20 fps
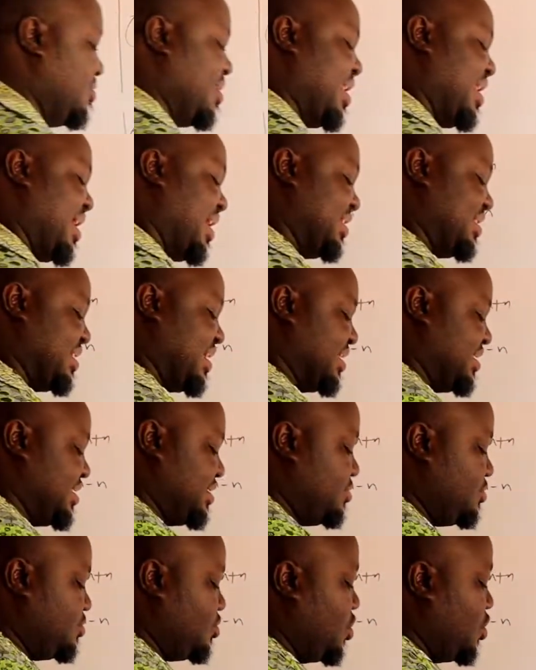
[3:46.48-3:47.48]
realize that
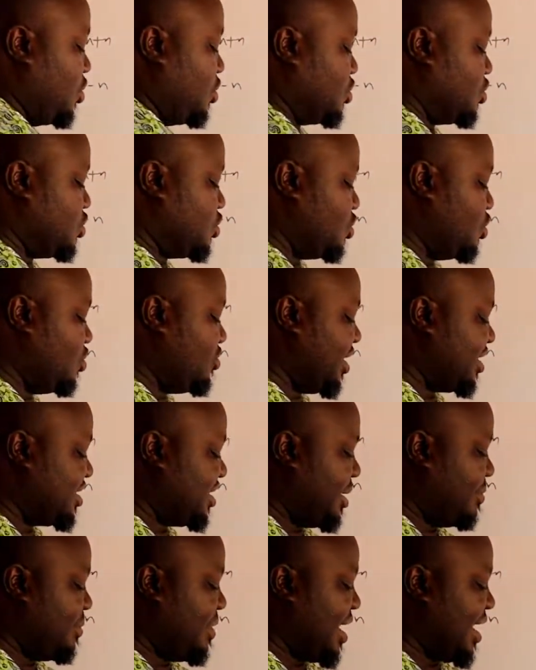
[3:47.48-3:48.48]
2 raised
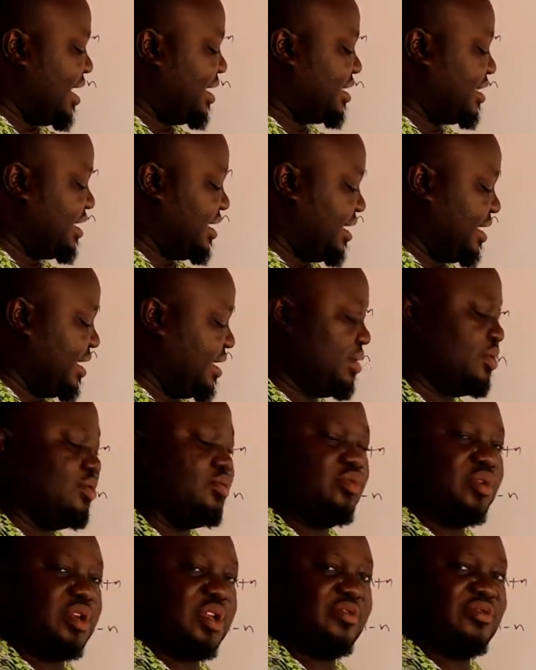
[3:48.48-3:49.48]
to the power 3
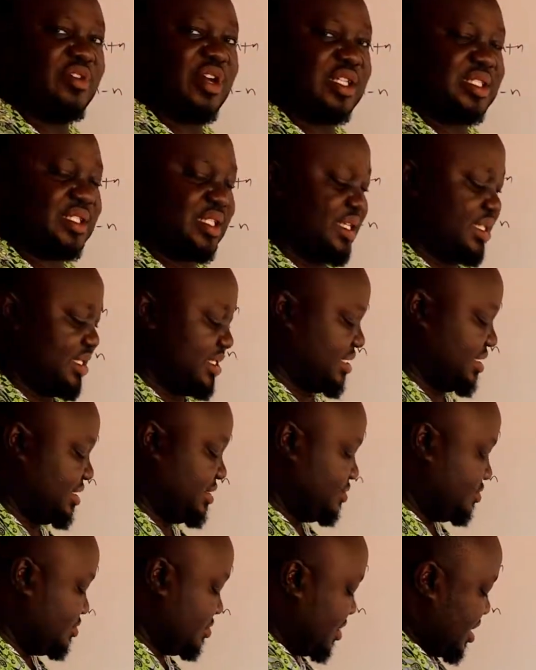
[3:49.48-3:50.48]
will give us 8.
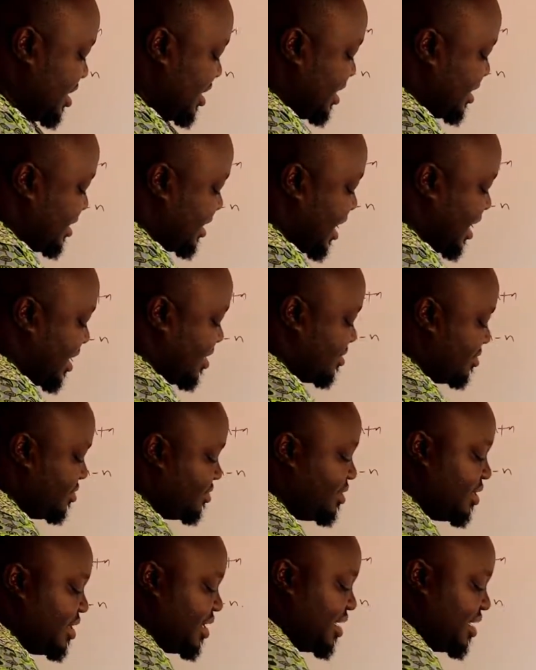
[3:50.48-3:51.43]
Now,